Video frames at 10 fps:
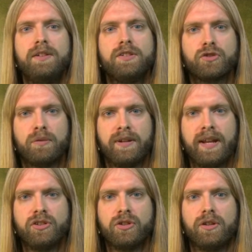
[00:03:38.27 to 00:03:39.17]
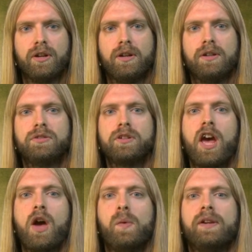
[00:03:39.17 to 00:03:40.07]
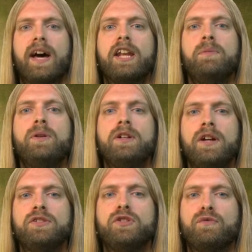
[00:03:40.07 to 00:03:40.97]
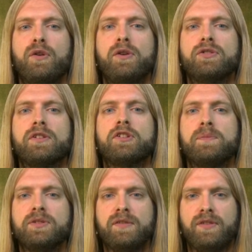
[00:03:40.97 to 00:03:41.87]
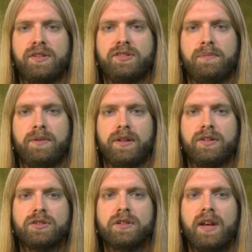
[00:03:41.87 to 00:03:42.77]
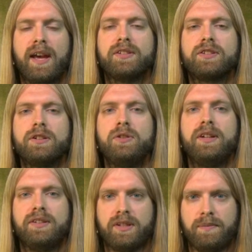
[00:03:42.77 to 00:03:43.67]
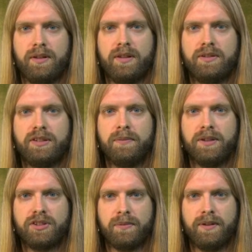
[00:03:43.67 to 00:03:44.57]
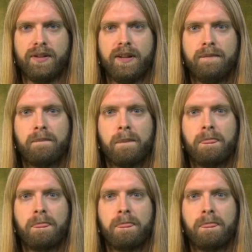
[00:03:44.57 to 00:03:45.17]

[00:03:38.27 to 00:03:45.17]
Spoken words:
Discrimination occurs when an animal learns to focus on a specific stimulus, excluding similar stimuli.